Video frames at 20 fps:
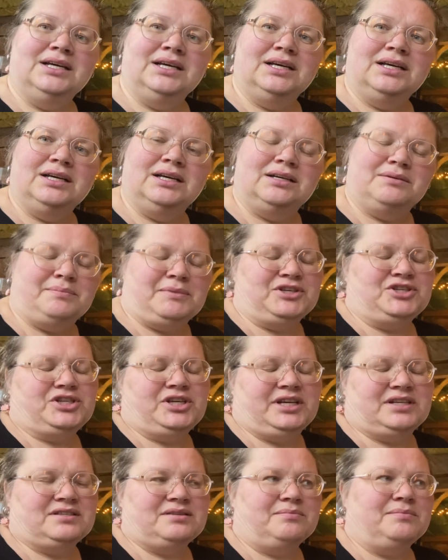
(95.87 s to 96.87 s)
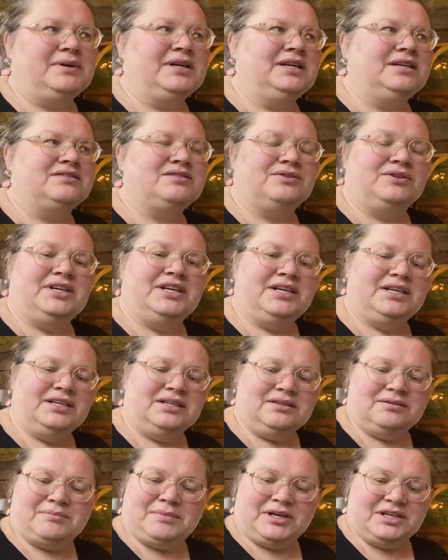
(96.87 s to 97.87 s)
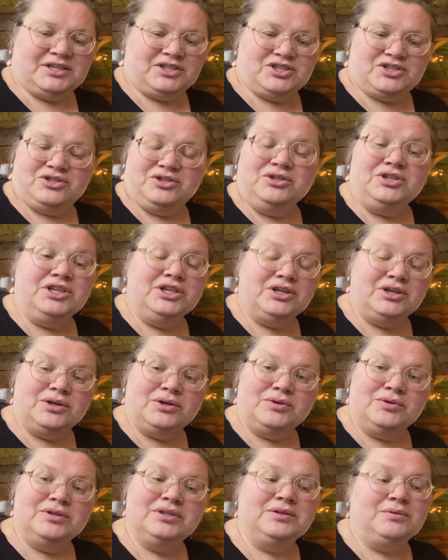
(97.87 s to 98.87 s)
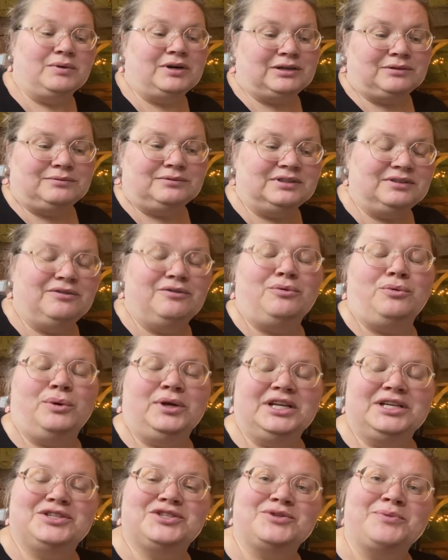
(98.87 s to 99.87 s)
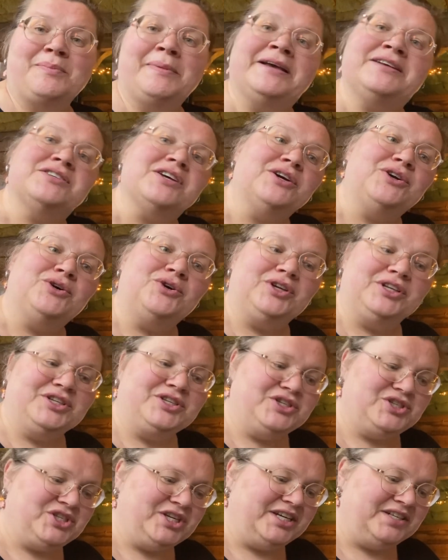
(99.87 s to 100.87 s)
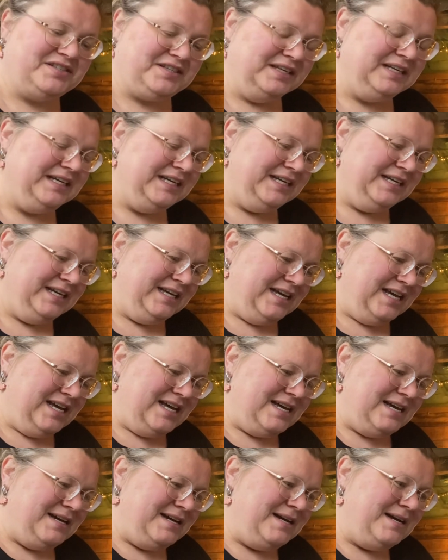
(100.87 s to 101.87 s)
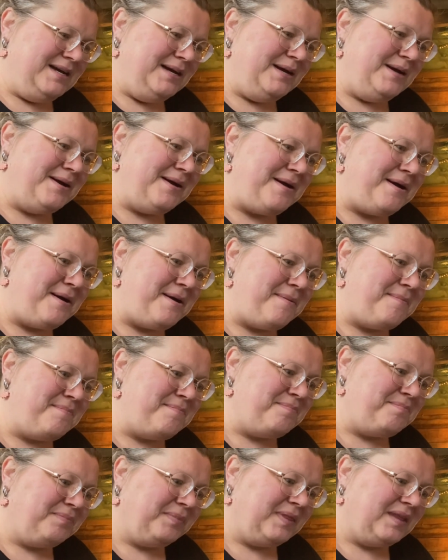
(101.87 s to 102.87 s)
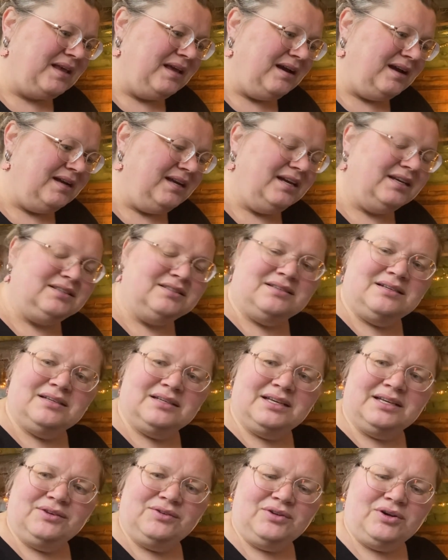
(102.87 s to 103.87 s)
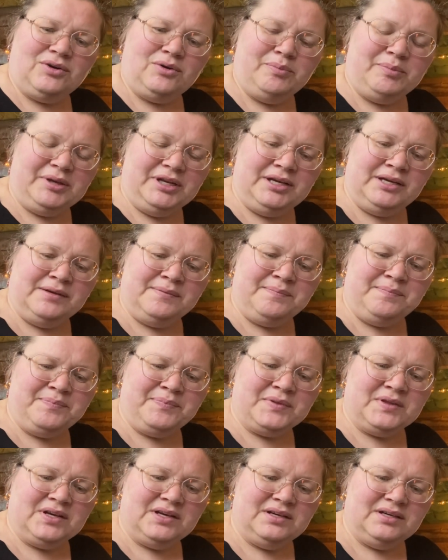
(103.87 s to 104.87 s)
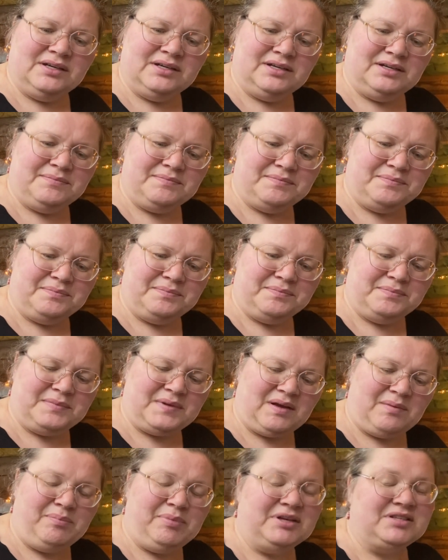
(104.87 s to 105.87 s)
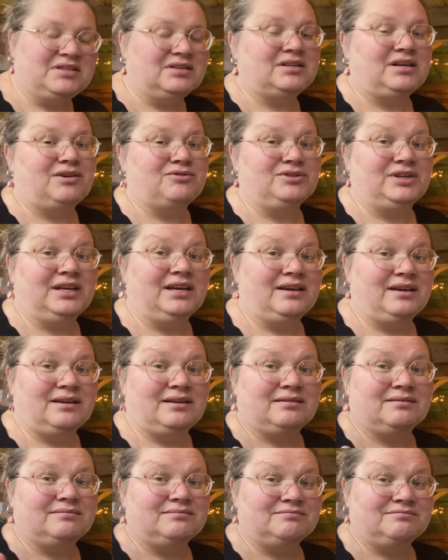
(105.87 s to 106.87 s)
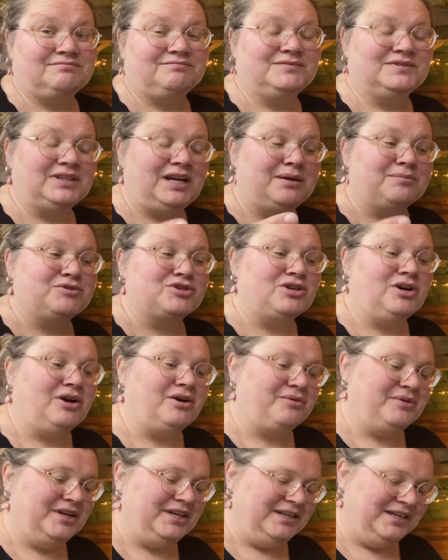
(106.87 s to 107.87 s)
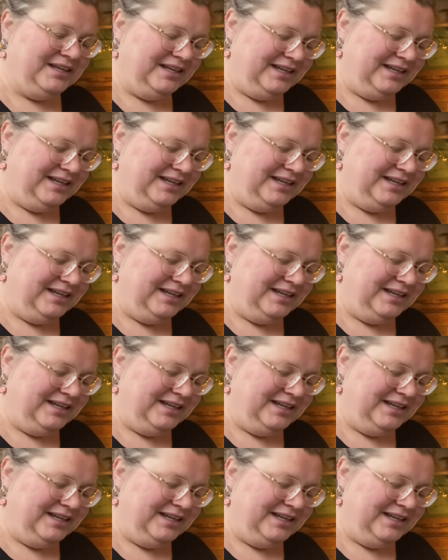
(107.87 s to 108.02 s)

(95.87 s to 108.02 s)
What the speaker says: My shed, my atelier, my studio. Well, when it's a mess, I call it a shed. I had a kiln opening. I picked it out again. I'm sorry.